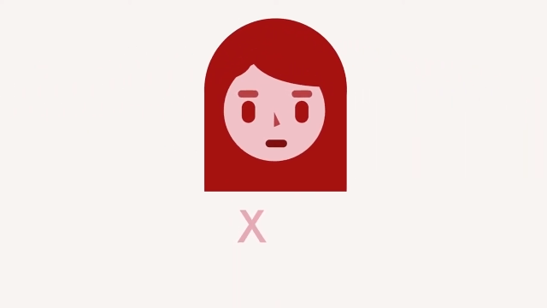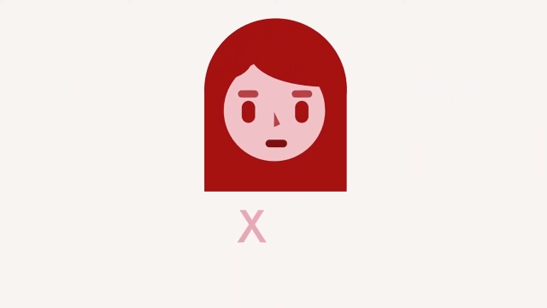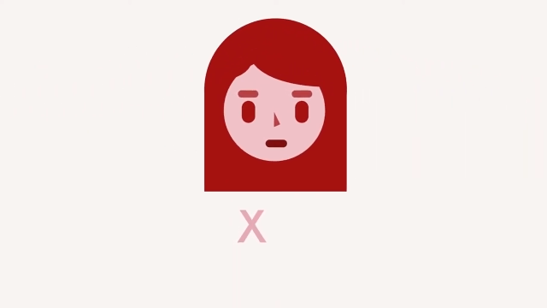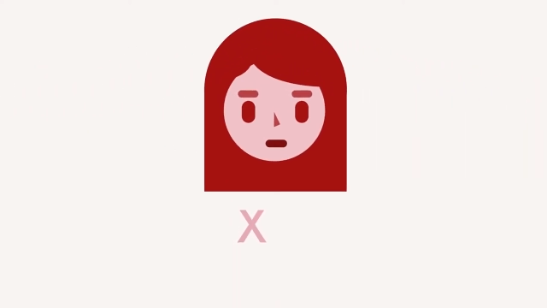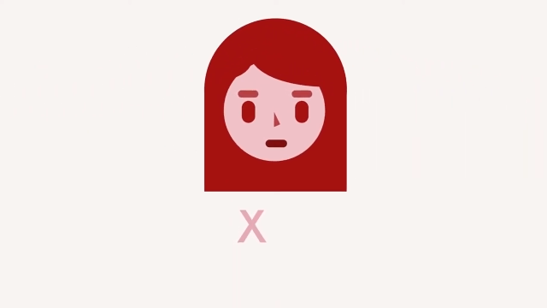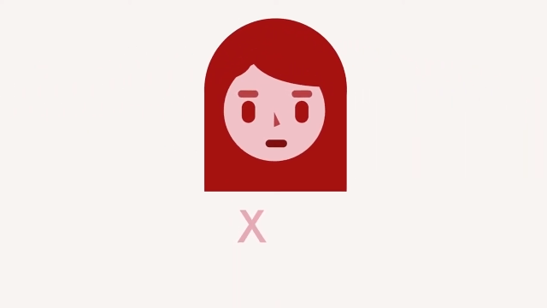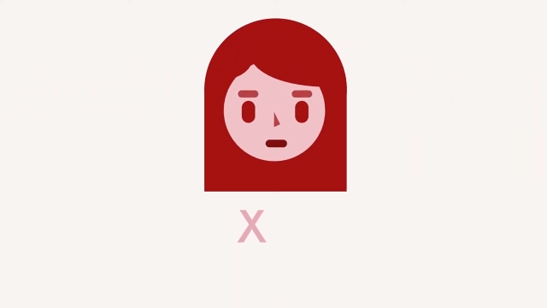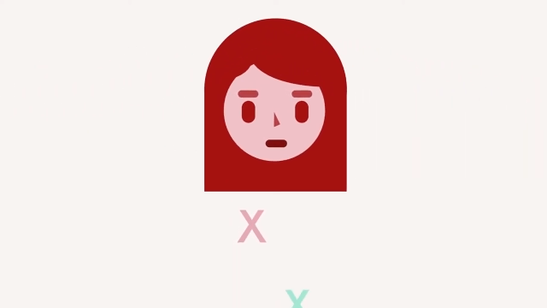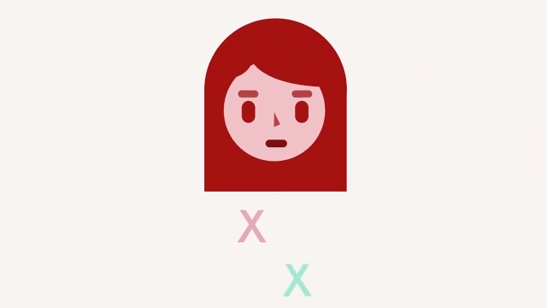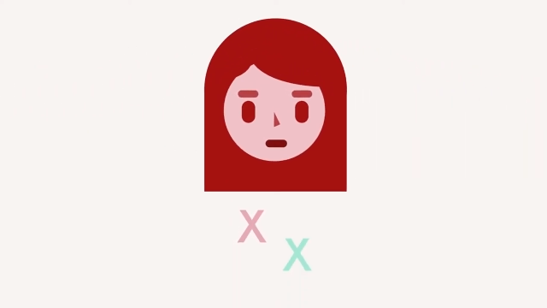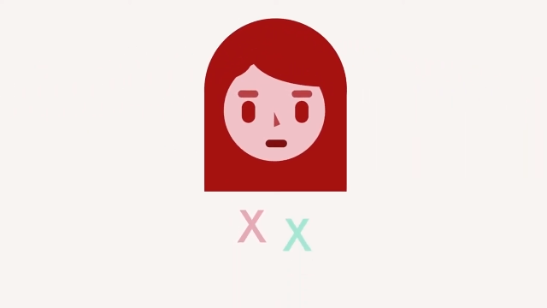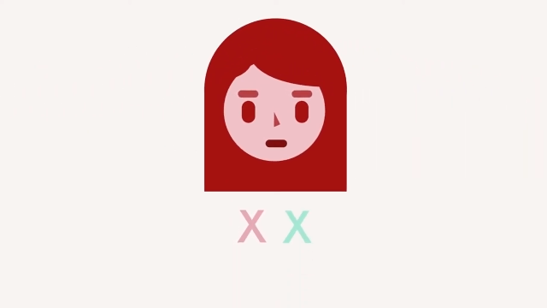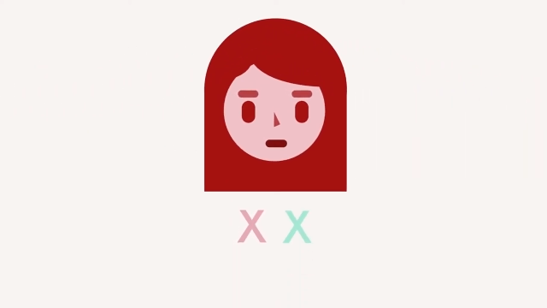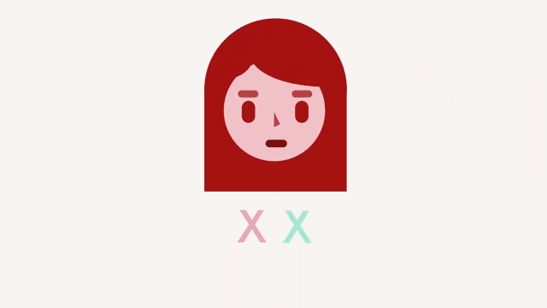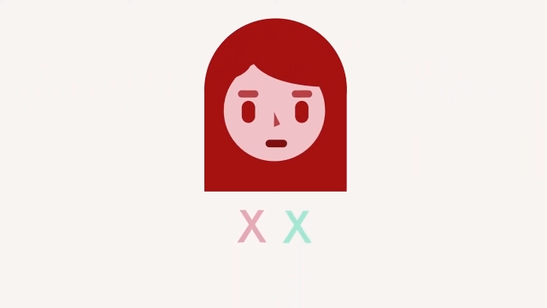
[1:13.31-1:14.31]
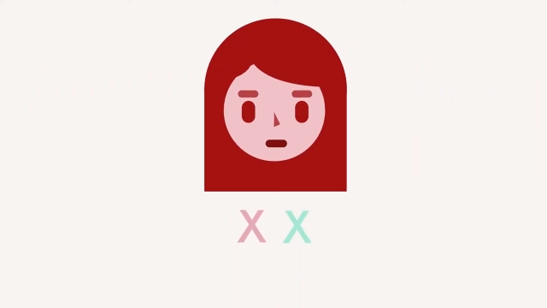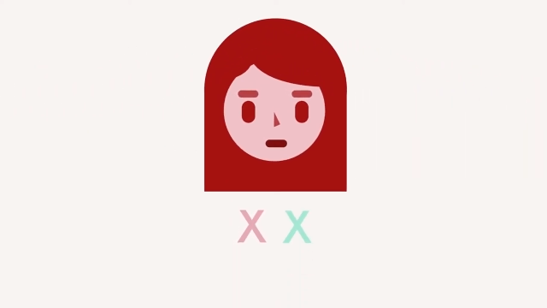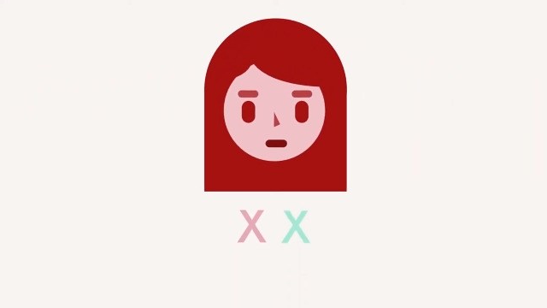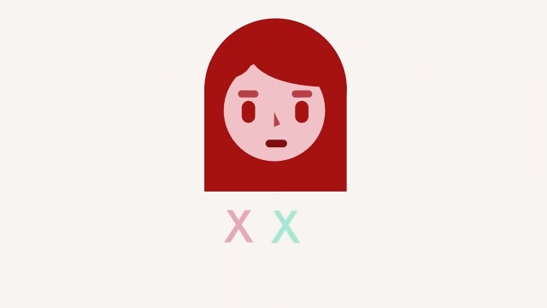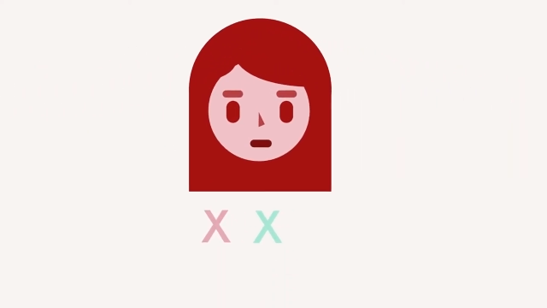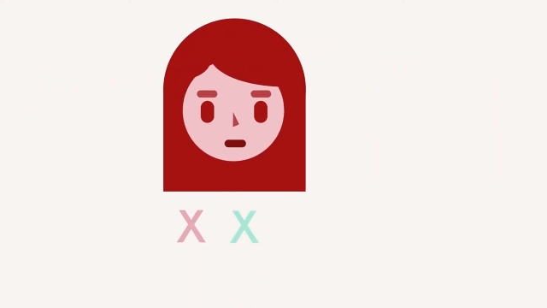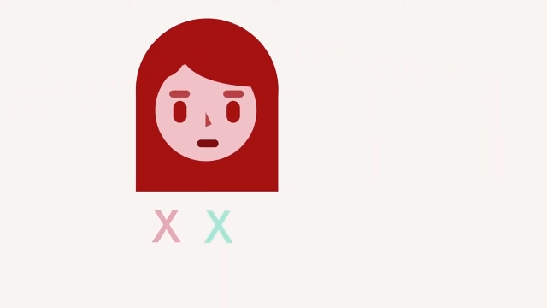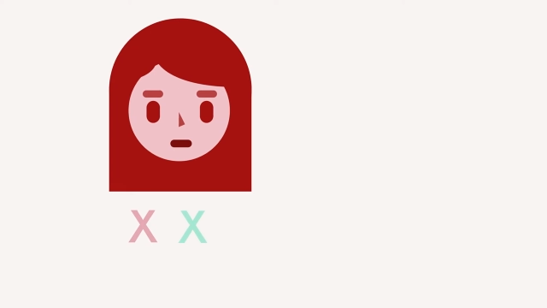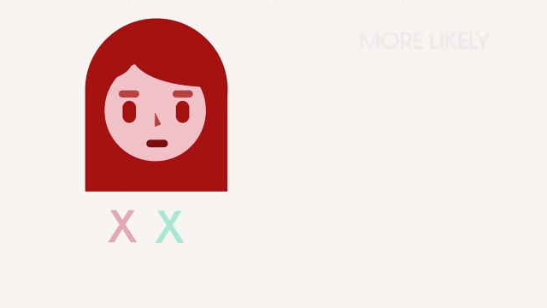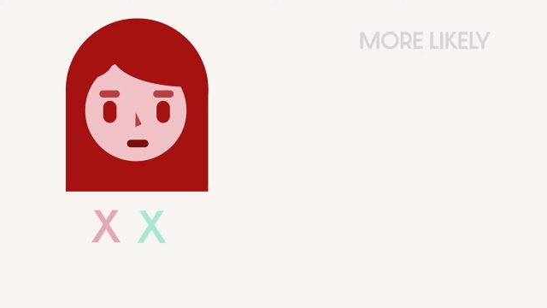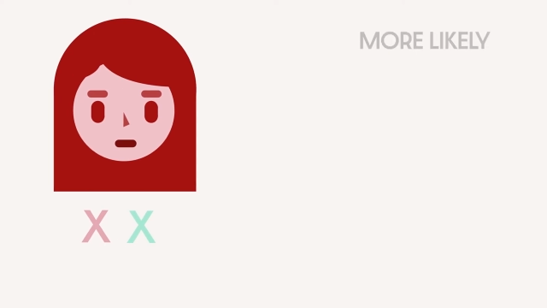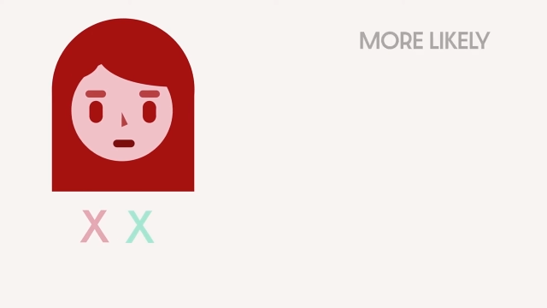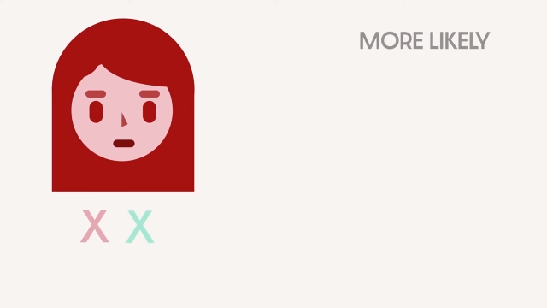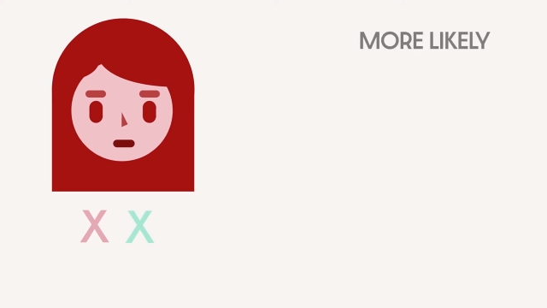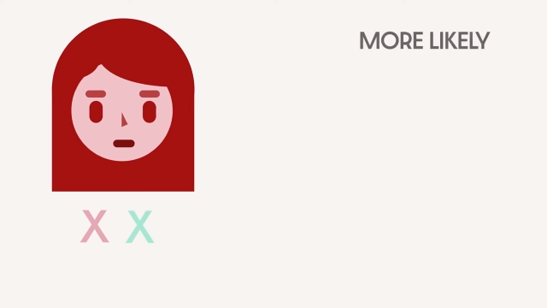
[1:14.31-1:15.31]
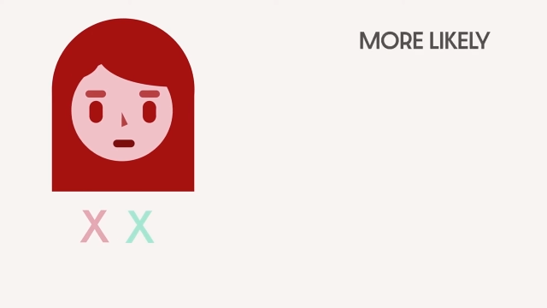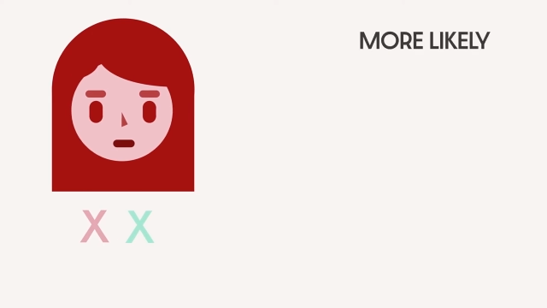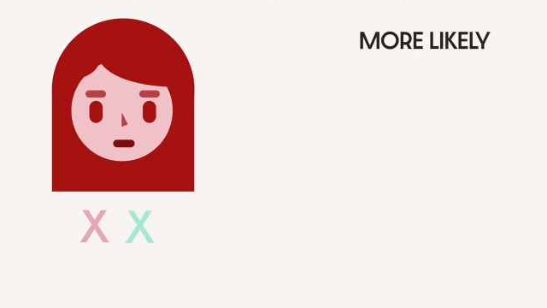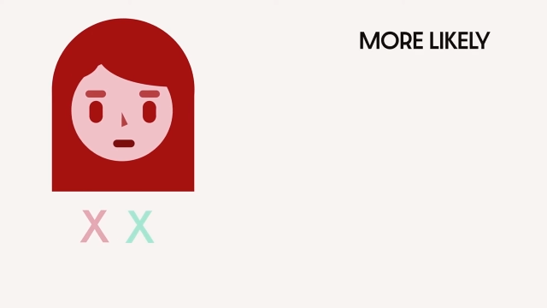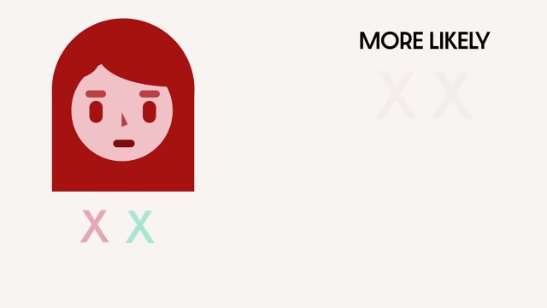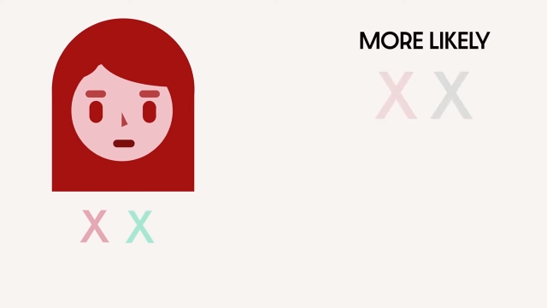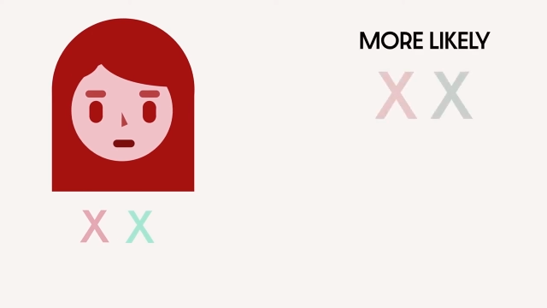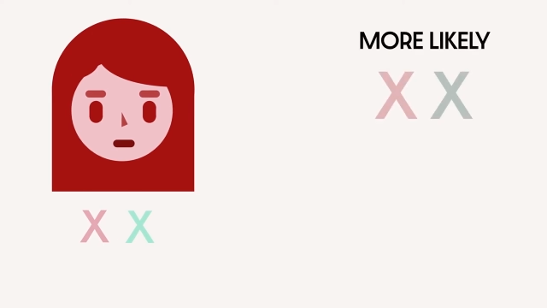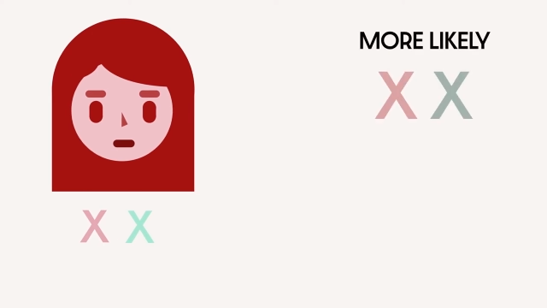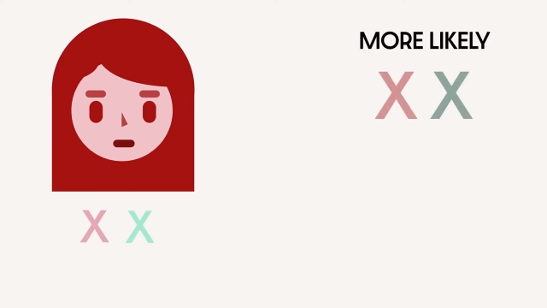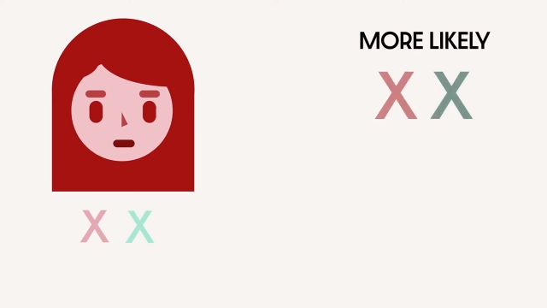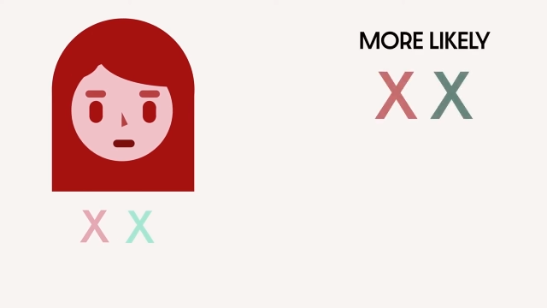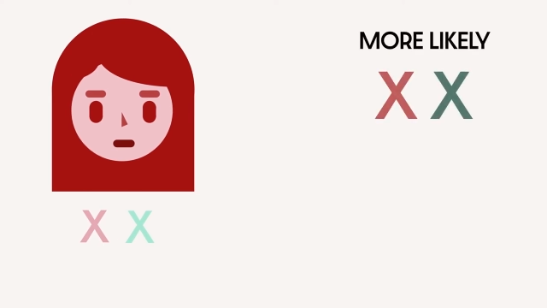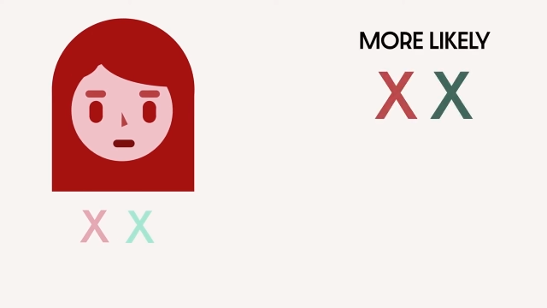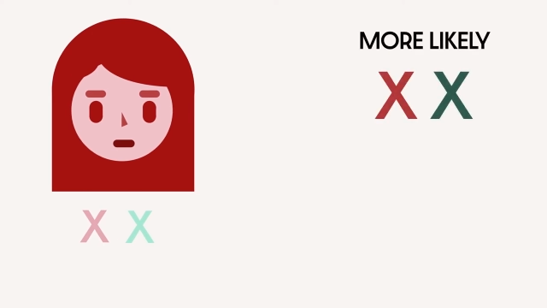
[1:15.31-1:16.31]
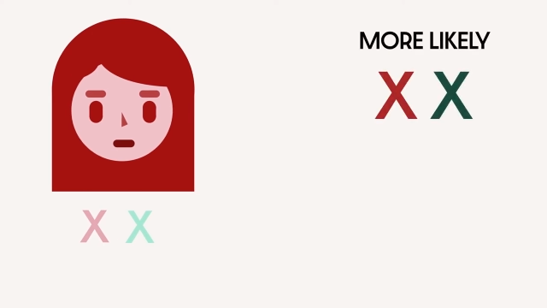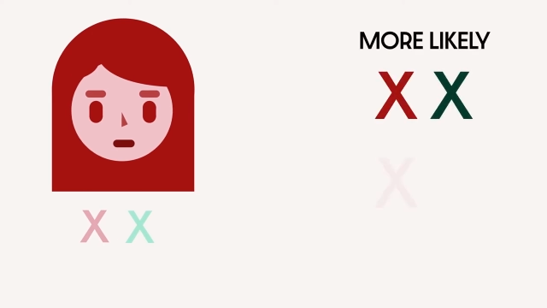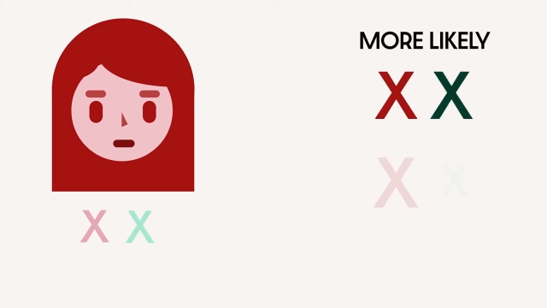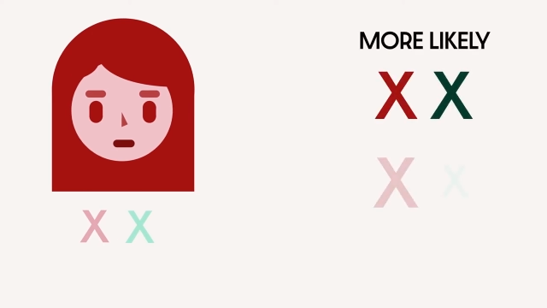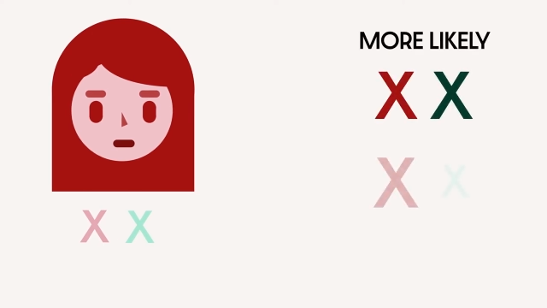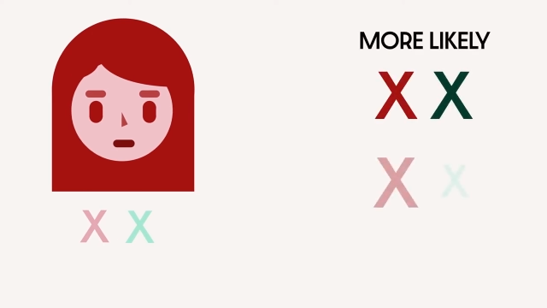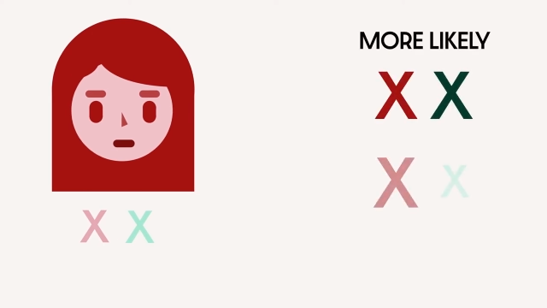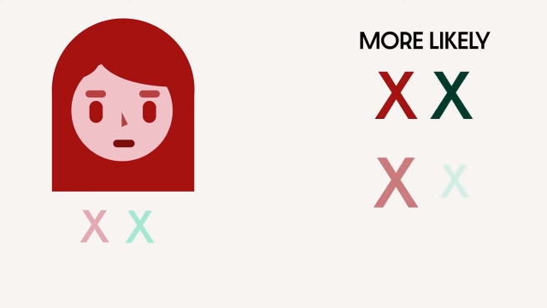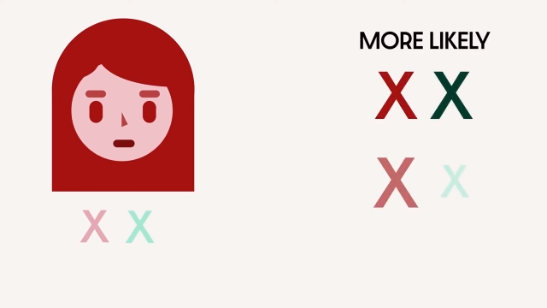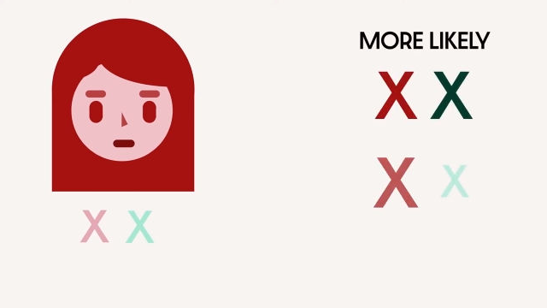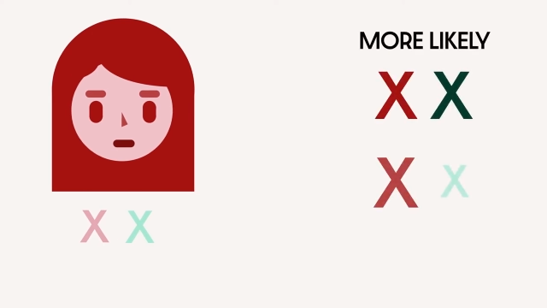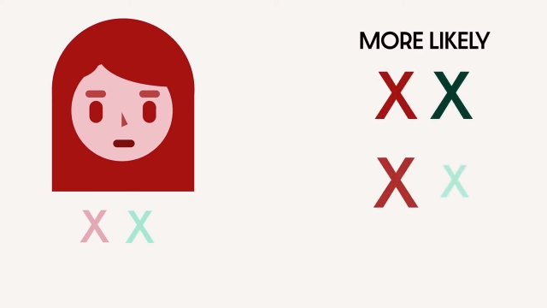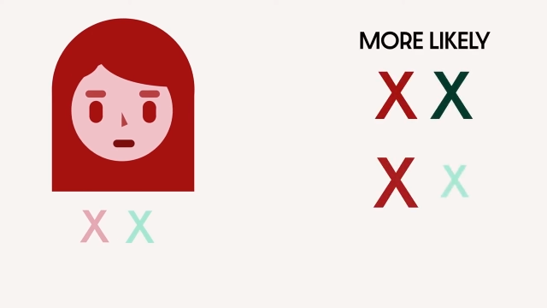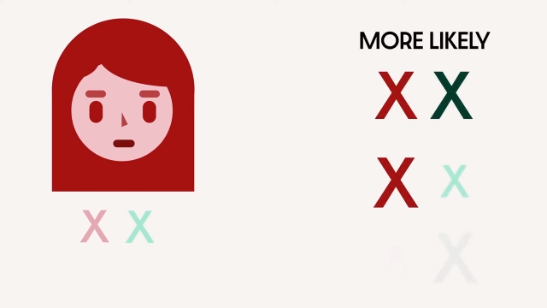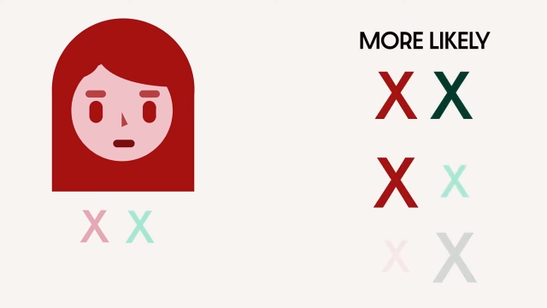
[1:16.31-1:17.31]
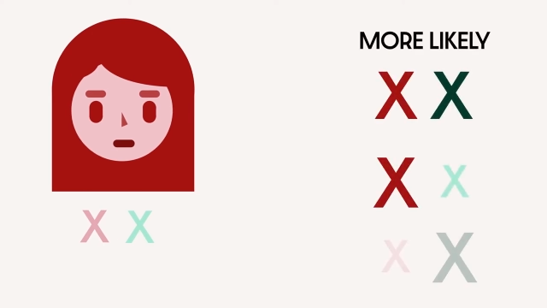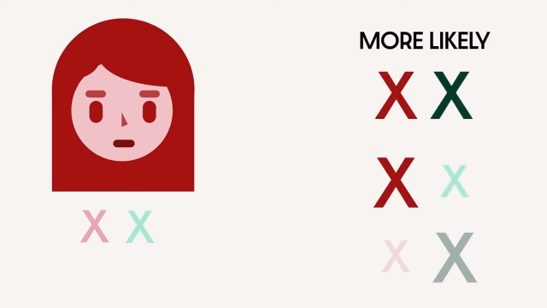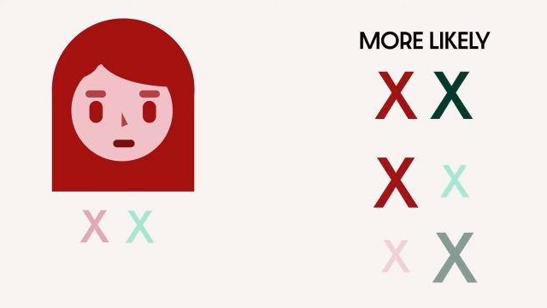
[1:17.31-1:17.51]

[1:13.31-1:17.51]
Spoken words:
No face is visible, so there are no lips to read.